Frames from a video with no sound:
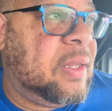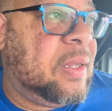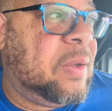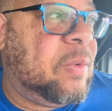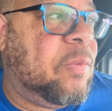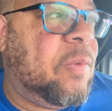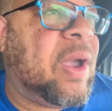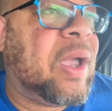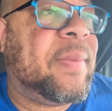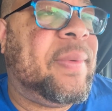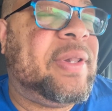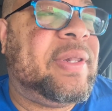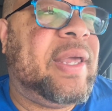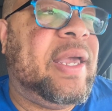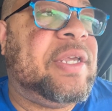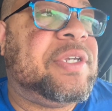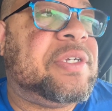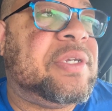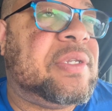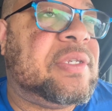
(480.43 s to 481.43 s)

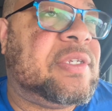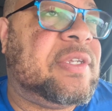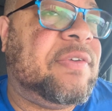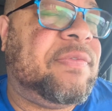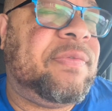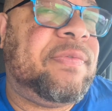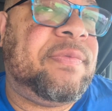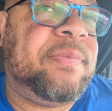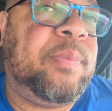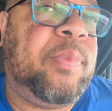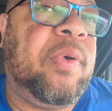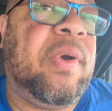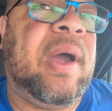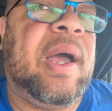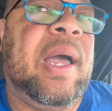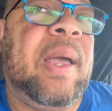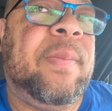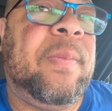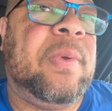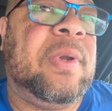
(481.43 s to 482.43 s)
recommendations if
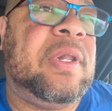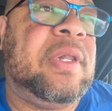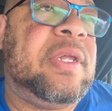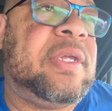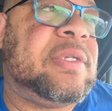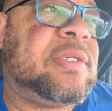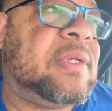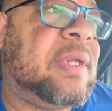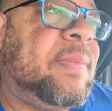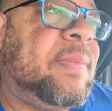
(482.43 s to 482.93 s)
Prime were to listen. I